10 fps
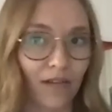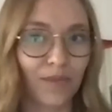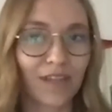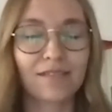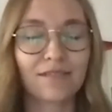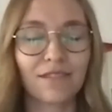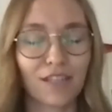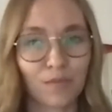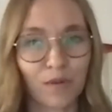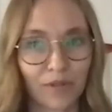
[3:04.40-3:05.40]
Because
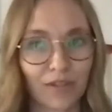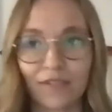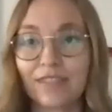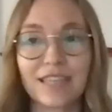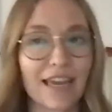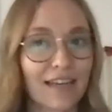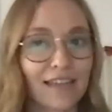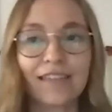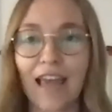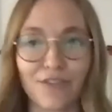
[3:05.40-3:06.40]
let's be real, data
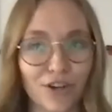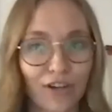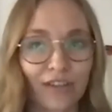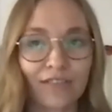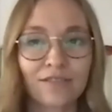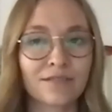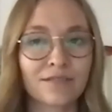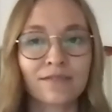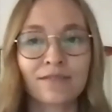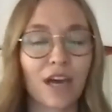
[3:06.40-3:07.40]
is never
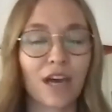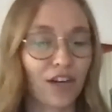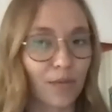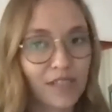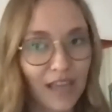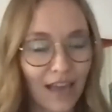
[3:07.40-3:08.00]
100%.